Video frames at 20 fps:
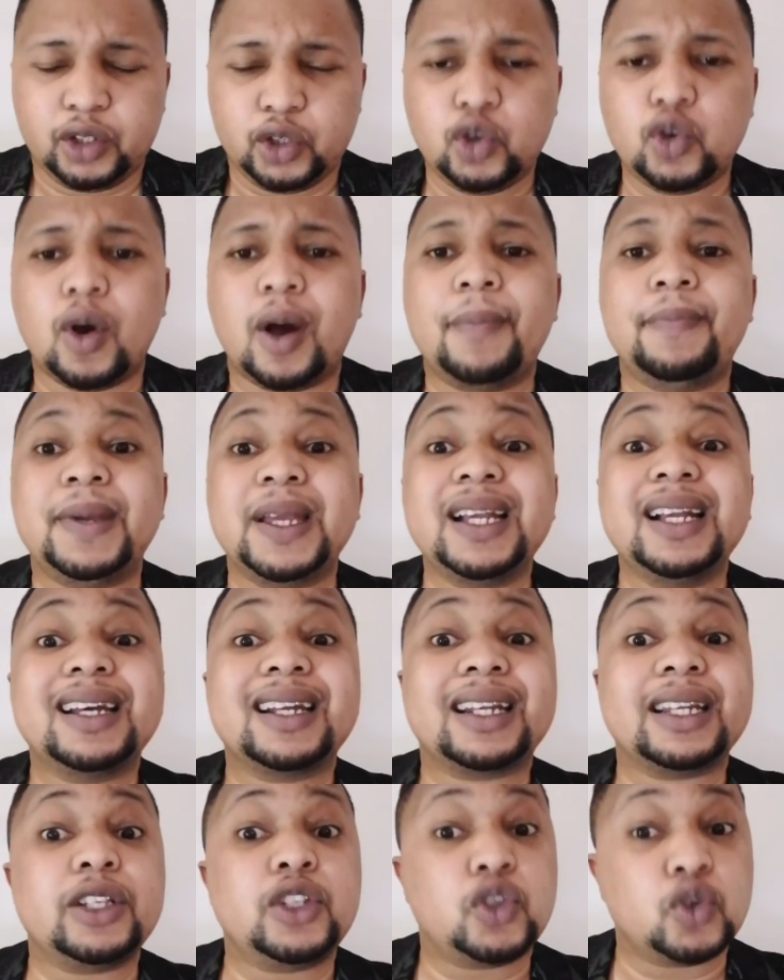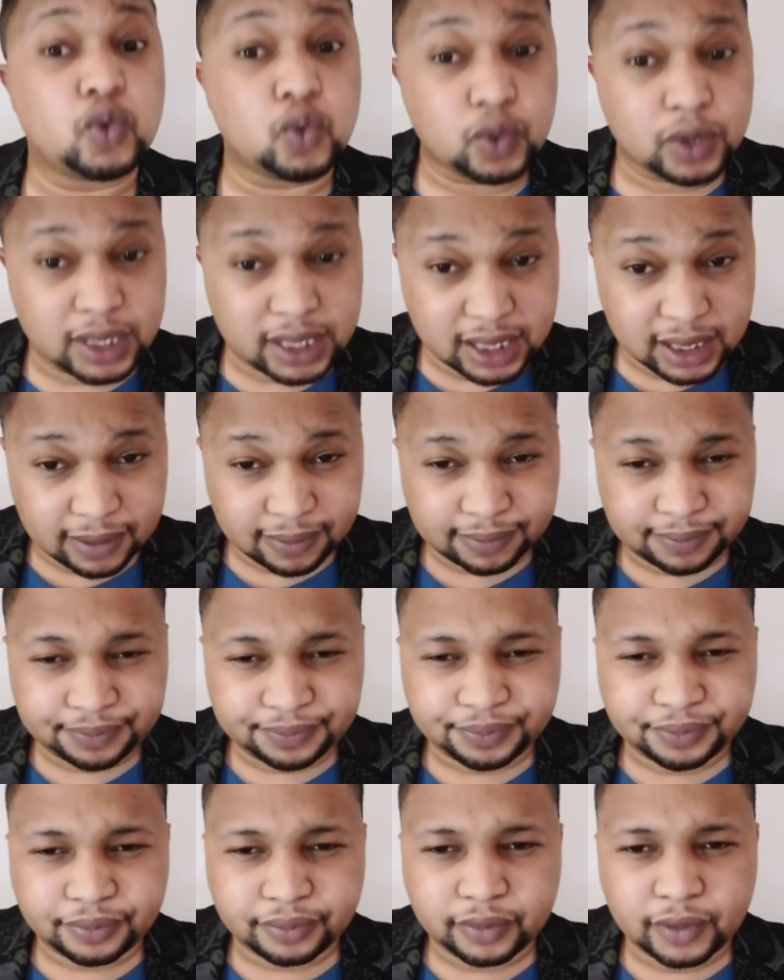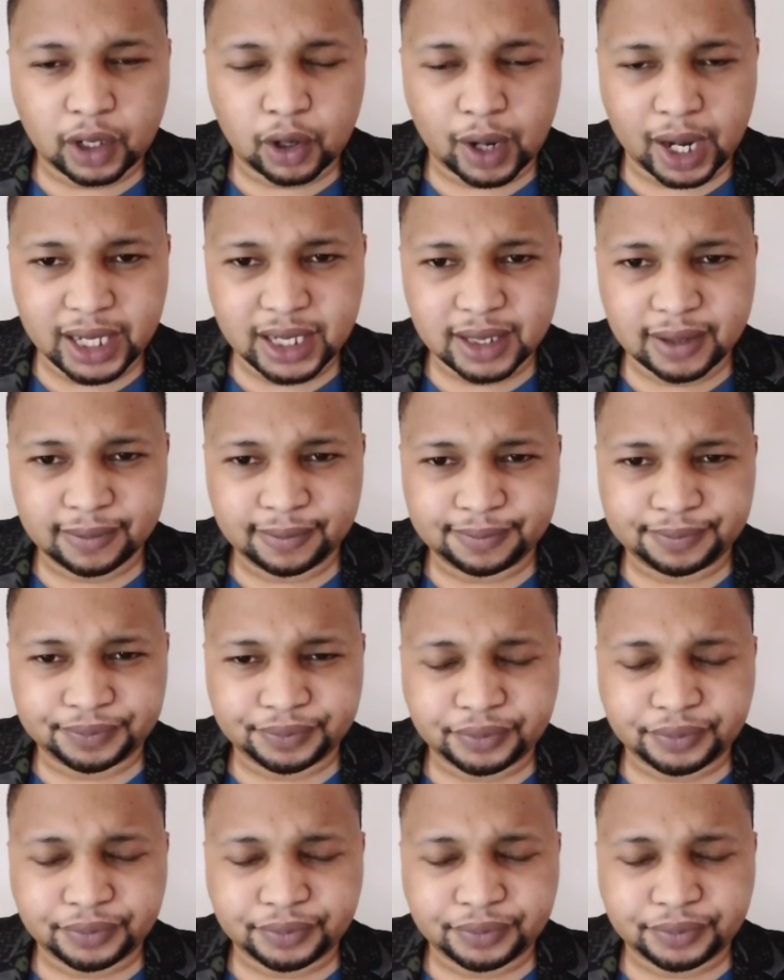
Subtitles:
you are being reduced, right?